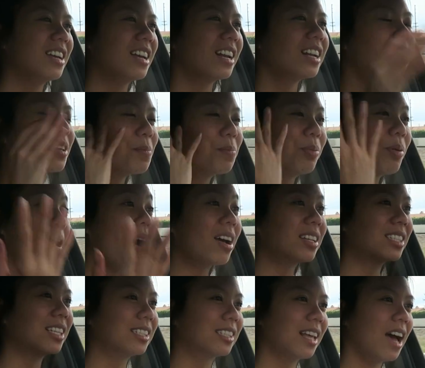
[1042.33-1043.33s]
It doesn't
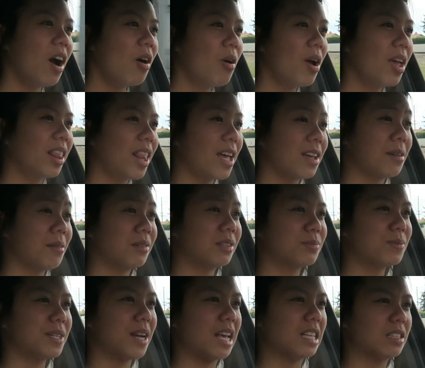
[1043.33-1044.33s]
process that, oh, I like him, I
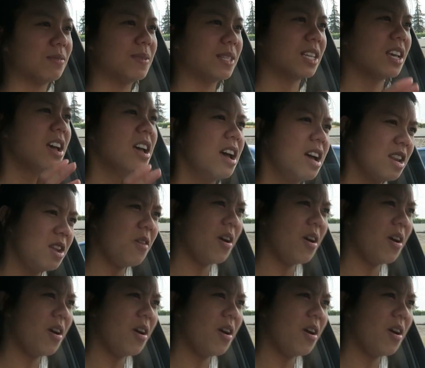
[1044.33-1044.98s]
should be nice to him.